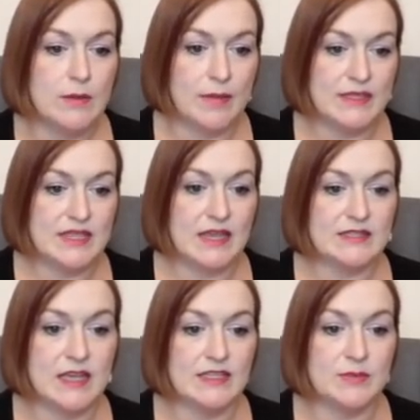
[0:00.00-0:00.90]
my text
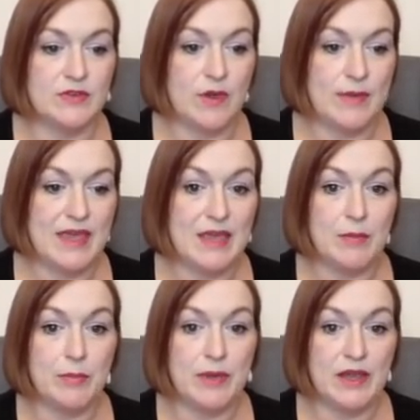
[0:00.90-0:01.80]
size, but if I make it
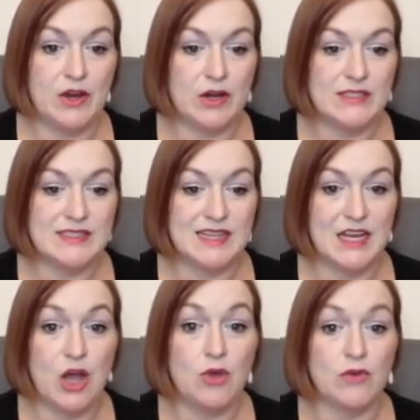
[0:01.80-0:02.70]
bigger, it's going
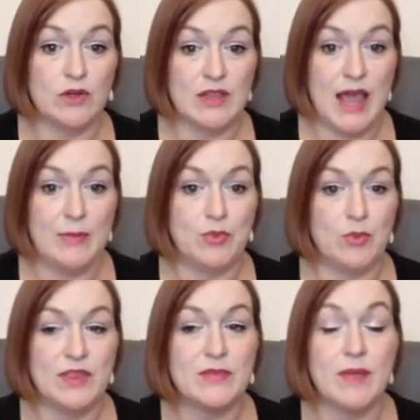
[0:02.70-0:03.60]
to overlap
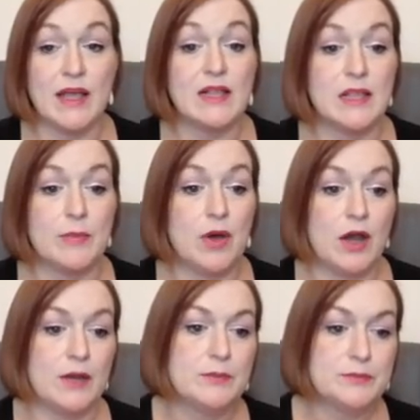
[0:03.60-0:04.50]
with my clip art.